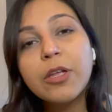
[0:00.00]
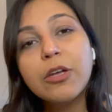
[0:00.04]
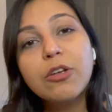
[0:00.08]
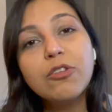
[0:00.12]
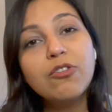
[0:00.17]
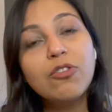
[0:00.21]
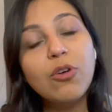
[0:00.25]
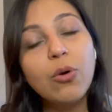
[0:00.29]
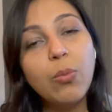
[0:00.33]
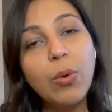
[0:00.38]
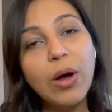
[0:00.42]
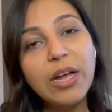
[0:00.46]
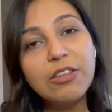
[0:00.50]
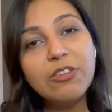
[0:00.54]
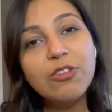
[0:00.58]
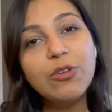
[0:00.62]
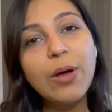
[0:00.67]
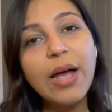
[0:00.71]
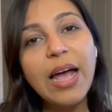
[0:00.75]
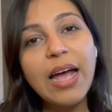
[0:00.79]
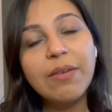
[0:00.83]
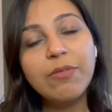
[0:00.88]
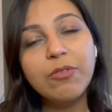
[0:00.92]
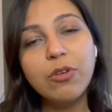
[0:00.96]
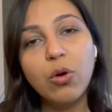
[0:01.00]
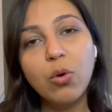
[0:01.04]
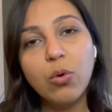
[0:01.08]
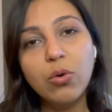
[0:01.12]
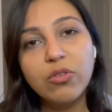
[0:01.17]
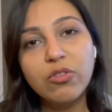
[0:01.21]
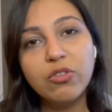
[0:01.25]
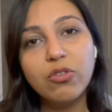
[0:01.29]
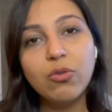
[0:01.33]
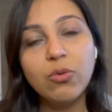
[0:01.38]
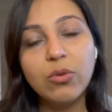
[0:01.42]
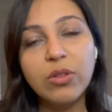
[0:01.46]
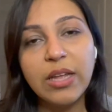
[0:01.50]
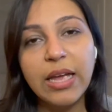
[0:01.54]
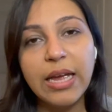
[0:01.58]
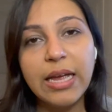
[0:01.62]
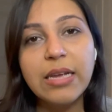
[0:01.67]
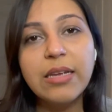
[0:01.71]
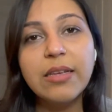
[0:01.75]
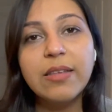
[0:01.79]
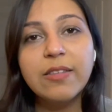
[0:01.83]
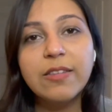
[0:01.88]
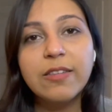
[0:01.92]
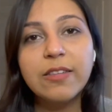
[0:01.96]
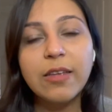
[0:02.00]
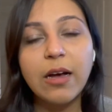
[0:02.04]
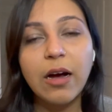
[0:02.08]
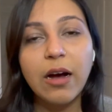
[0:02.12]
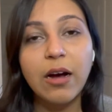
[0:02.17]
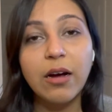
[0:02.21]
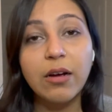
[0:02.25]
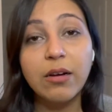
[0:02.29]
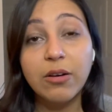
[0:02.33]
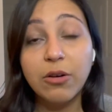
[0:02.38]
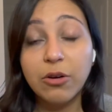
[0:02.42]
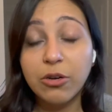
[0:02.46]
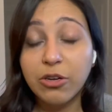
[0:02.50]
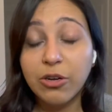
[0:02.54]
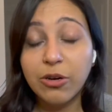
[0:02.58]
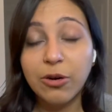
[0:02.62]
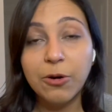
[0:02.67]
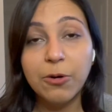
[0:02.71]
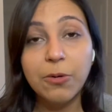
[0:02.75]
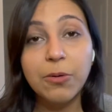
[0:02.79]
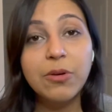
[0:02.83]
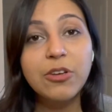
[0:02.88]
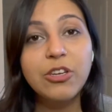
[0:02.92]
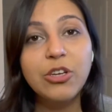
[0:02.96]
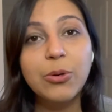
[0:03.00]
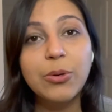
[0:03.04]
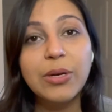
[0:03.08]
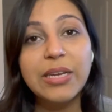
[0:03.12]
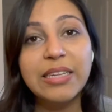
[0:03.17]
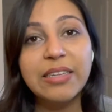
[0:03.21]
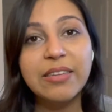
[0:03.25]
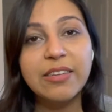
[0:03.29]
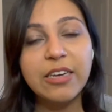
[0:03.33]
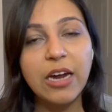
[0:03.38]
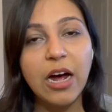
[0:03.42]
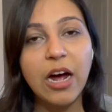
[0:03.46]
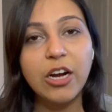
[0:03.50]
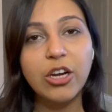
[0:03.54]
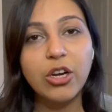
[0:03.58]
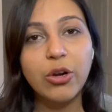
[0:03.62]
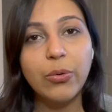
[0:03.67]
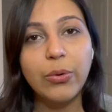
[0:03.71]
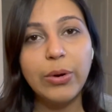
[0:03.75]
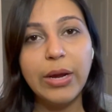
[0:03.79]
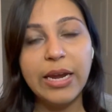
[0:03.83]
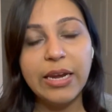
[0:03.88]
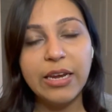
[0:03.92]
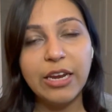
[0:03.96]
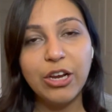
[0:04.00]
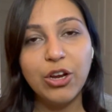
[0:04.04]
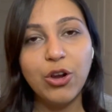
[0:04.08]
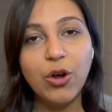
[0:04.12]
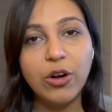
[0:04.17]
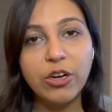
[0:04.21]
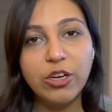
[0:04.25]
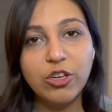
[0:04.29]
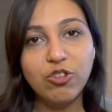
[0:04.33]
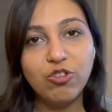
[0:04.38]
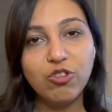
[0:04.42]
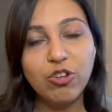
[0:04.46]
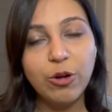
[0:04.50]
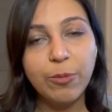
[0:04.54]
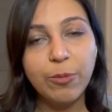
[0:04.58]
So once you have those two things good to go, you can start creating your digital